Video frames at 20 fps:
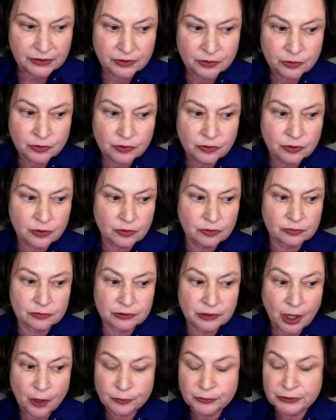Google
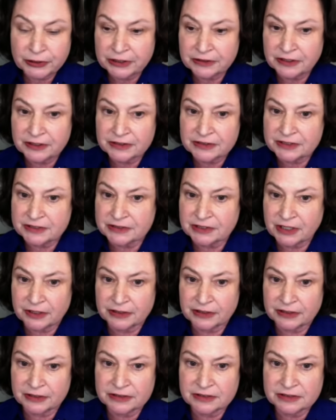loneliness
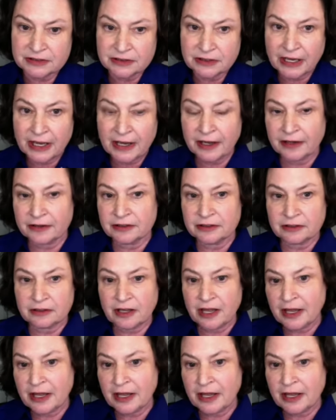studies and